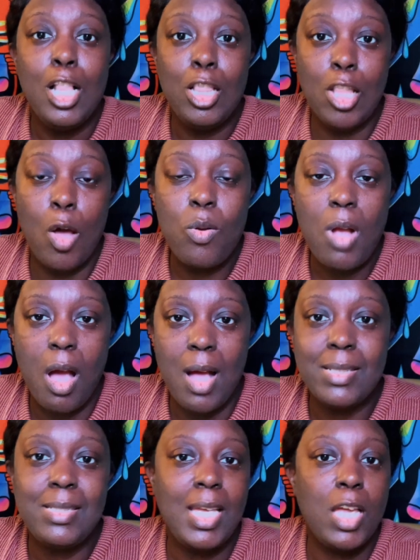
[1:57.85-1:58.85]
low
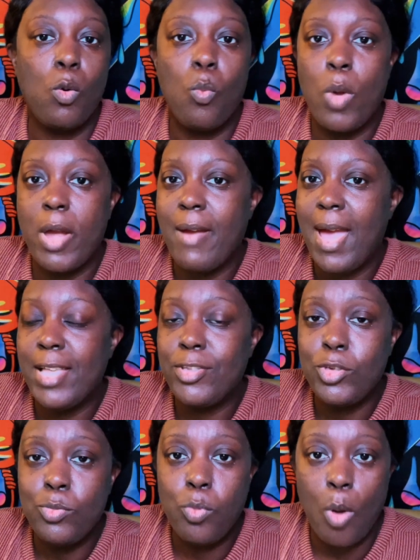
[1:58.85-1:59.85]
content,
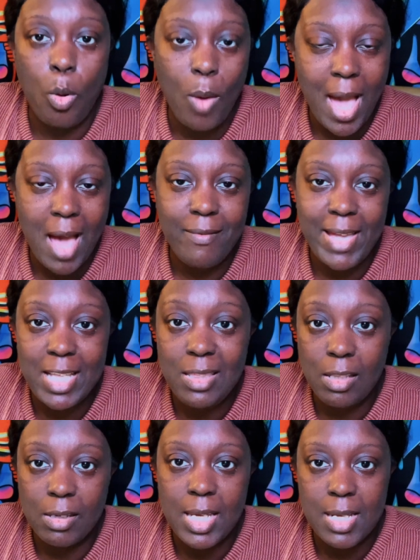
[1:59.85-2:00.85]
whereas you won't have a
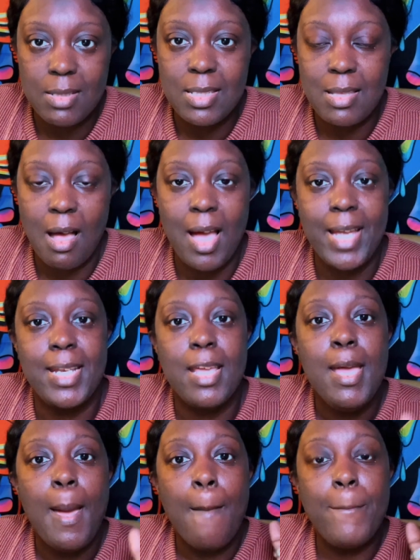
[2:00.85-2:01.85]
look inside.
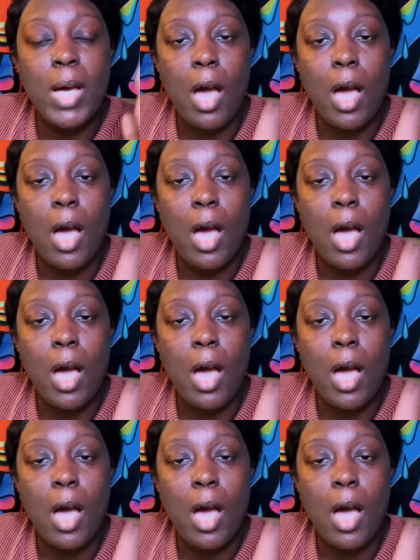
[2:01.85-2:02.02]
But